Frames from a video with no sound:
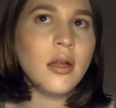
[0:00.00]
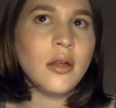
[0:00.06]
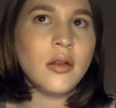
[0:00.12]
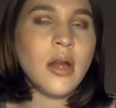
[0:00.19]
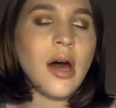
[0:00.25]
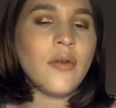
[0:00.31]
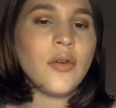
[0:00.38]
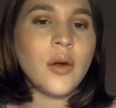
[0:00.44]

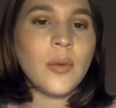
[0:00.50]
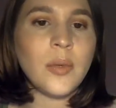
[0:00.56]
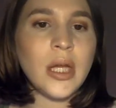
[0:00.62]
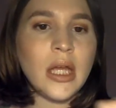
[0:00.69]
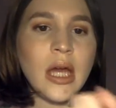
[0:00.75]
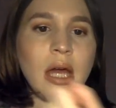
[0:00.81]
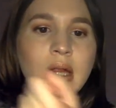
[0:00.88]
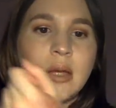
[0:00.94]
Love Urban
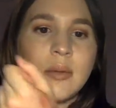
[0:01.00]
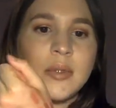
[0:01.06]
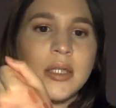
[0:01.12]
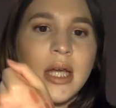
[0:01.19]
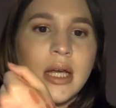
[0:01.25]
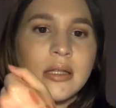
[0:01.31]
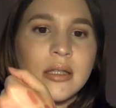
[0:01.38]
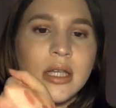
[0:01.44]
Decay
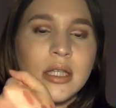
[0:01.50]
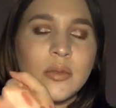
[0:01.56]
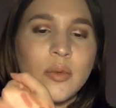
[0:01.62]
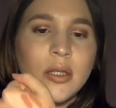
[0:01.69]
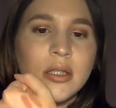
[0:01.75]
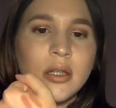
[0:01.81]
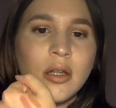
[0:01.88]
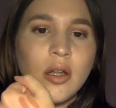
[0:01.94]
lipsticks. This
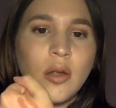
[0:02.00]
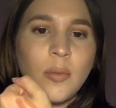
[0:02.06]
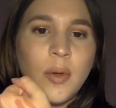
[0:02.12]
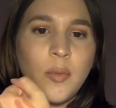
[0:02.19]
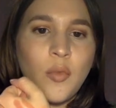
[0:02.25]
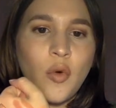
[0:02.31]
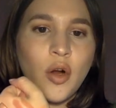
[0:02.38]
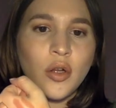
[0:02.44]
one's a little
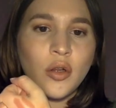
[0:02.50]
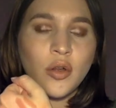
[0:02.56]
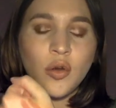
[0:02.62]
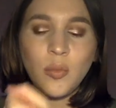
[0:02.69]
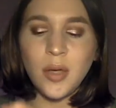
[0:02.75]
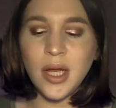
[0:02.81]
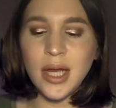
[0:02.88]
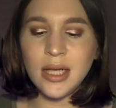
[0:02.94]
bit more
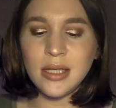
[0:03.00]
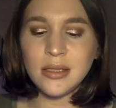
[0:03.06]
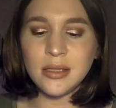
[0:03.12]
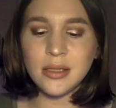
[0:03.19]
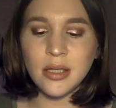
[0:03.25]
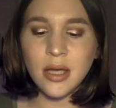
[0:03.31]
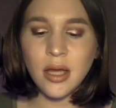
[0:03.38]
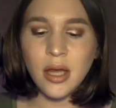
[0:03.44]

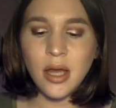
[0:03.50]
luminous,